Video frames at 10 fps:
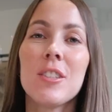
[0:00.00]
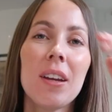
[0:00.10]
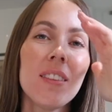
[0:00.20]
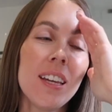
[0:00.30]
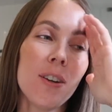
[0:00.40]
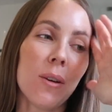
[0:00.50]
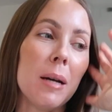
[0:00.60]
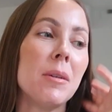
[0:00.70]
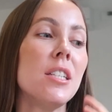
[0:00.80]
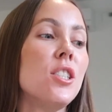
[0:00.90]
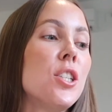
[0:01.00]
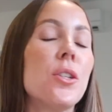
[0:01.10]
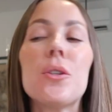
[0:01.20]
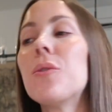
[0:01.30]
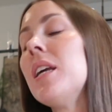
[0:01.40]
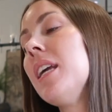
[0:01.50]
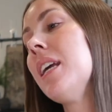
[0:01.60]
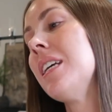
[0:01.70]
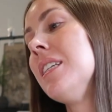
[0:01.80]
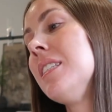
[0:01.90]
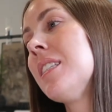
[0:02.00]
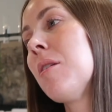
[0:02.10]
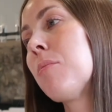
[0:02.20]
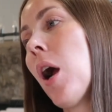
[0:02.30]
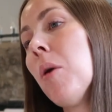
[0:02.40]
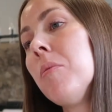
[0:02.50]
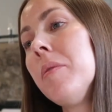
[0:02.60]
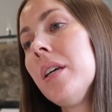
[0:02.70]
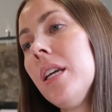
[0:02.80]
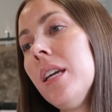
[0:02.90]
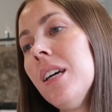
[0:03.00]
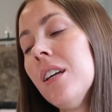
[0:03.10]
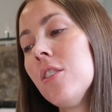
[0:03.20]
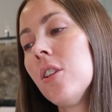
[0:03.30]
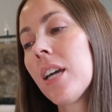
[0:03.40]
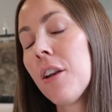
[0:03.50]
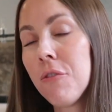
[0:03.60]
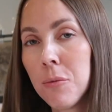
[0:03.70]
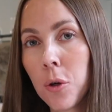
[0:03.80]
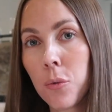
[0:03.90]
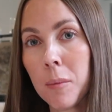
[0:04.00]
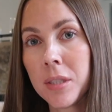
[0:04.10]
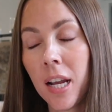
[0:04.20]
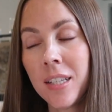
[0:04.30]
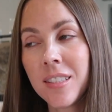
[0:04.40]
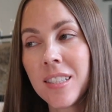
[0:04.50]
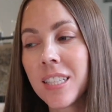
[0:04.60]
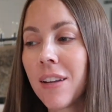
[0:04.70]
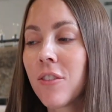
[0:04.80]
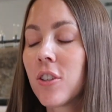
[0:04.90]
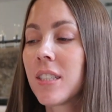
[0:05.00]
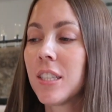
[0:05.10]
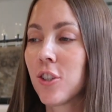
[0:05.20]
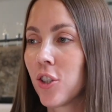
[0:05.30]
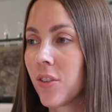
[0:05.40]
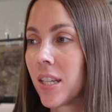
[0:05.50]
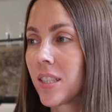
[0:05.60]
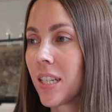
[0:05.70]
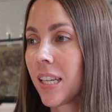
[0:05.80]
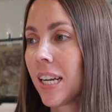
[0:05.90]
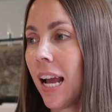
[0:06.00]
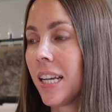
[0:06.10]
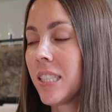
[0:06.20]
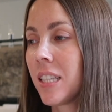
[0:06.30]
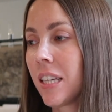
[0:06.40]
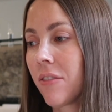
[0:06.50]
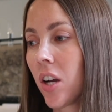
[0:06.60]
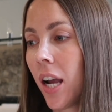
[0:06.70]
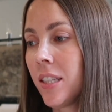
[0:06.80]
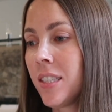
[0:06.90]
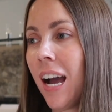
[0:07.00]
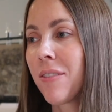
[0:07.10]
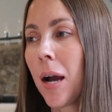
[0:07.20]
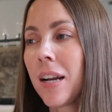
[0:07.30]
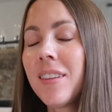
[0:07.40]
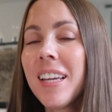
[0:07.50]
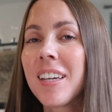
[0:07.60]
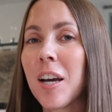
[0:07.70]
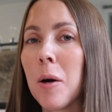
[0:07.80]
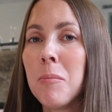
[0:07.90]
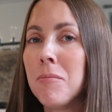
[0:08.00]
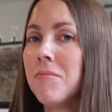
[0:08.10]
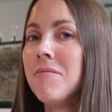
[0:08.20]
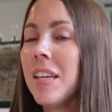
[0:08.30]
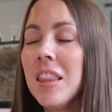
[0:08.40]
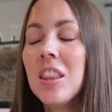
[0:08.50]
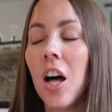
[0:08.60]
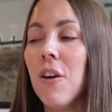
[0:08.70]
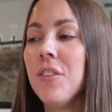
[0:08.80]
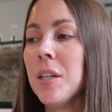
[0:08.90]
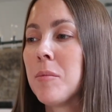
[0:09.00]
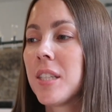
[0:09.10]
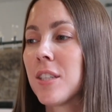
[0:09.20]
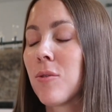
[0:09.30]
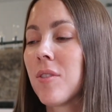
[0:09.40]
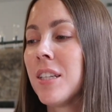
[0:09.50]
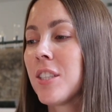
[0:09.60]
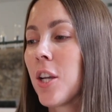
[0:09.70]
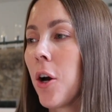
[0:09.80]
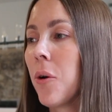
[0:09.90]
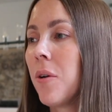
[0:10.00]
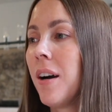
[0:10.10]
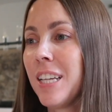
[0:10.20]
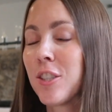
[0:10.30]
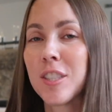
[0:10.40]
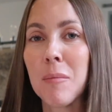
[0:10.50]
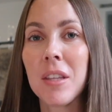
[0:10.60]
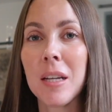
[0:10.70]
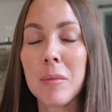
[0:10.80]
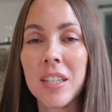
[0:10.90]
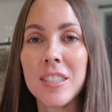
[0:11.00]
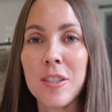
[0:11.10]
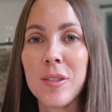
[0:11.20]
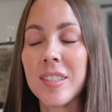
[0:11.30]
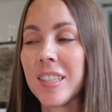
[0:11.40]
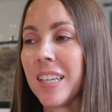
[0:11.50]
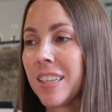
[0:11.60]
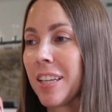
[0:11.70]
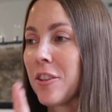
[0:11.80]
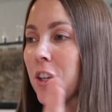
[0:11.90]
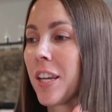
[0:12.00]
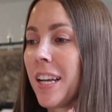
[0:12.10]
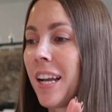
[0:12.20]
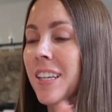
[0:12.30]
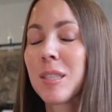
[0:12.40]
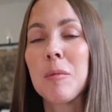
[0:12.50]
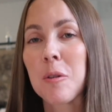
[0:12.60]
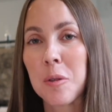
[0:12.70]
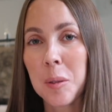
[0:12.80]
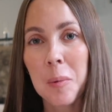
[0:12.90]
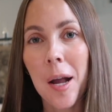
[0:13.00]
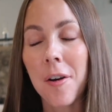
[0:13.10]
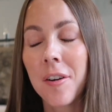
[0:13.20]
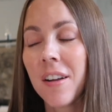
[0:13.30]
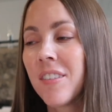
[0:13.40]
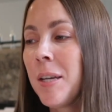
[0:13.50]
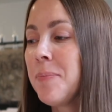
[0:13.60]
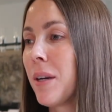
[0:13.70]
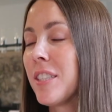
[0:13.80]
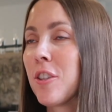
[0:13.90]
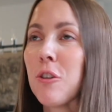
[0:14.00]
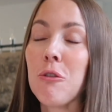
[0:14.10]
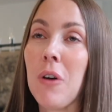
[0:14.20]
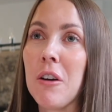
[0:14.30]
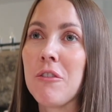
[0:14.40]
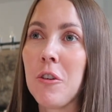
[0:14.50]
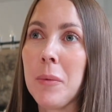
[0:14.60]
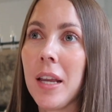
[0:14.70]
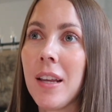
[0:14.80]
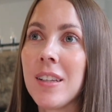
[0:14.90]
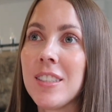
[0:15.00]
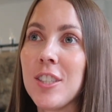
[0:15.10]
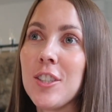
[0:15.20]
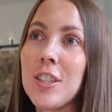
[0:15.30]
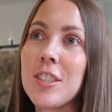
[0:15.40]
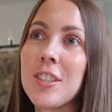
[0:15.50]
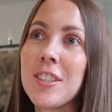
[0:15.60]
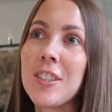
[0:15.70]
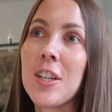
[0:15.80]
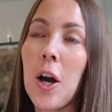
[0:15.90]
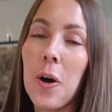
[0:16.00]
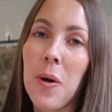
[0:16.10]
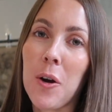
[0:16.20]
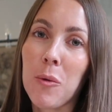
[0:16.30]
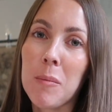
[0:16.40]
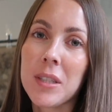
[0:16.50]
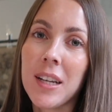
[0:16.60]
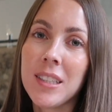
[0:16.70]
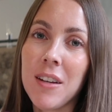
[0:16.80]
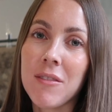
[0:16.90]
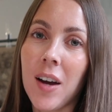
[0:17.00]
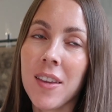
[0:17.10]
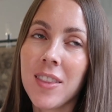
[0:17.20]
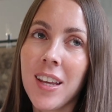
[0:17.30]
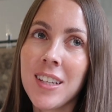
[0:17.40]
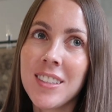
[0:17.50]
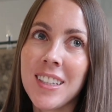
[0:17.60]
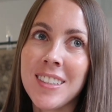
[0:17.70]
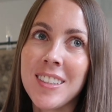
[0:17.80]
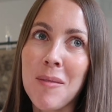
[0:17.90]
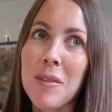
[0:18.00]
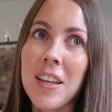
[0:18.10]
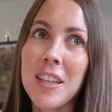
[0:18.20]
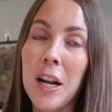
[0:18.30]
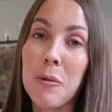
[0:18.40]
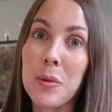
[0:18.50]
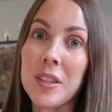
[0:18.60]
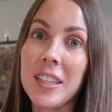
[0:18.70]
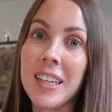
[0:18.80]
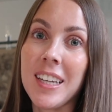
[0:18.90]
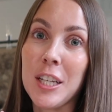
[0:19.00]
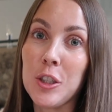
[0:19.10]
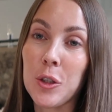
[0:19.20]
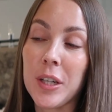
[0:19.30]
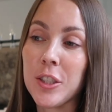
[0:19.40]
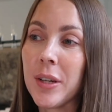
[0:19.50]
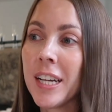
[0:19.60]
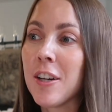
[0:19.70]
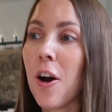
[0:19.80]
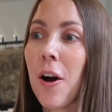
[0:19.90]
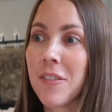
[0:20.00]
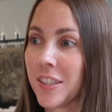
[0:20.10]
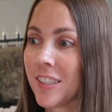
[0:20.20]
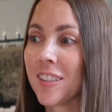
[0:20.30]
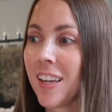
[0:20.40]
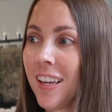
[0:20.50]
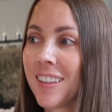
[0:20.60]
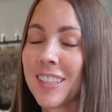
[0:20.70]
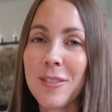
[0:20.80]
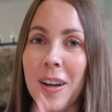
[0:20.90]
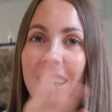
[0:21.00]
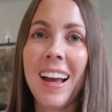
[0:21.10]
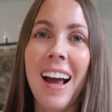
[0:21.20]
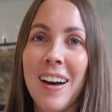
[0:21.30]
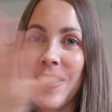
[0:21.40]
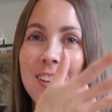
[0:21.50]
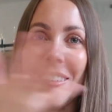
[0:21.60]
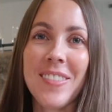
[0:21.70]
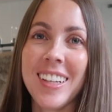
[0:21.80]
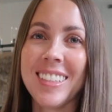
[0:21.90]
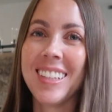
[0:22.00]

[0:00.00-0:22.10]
So I think what I'm gonna do is probably look at a few more websites and see if there's additional things that I can add to the gift guides. I've kind of like in love and obsessed with it. So it's just something I'm continuously like looking at because I'm like really proud of it. But it's also fun for me to just go on websites and find things. That's something that I really enjoy doing. Obviously, that's why I have all of this.